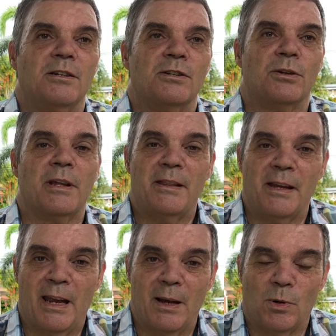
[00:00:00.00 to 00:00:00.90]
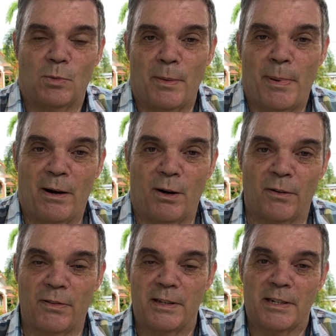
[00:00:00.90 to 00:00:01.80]
So then they came up with a better
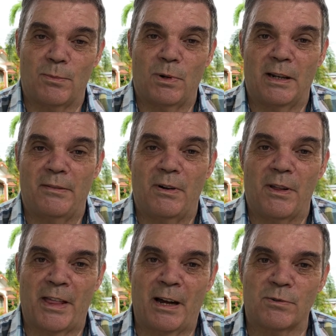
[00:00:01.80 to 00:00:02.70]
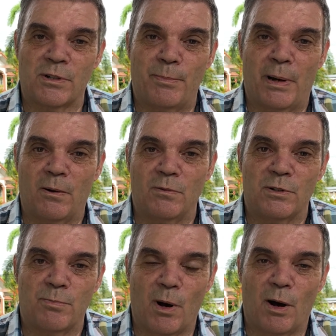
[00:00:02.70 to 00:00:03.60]
offer. They said, we'll give you
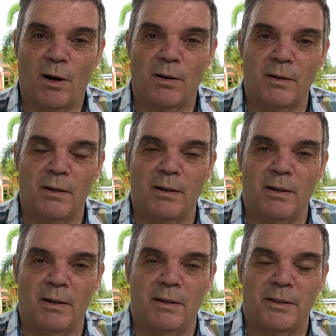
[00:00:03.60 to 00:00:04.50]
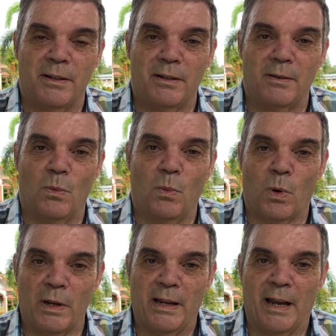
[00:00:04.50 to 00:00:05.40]
£1,000 more than
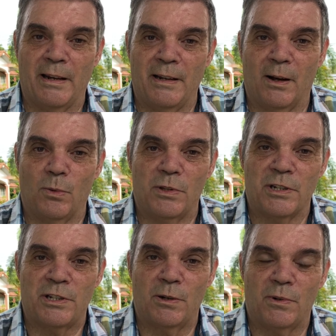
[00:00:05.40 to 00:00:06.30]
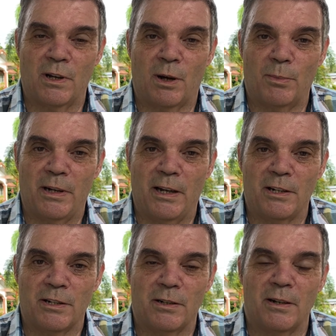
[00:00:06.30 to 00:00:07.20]
what you're getting now with the student
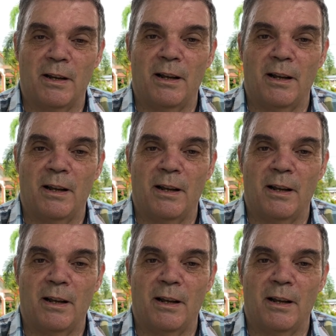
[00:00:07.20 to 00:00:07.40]
accommodation.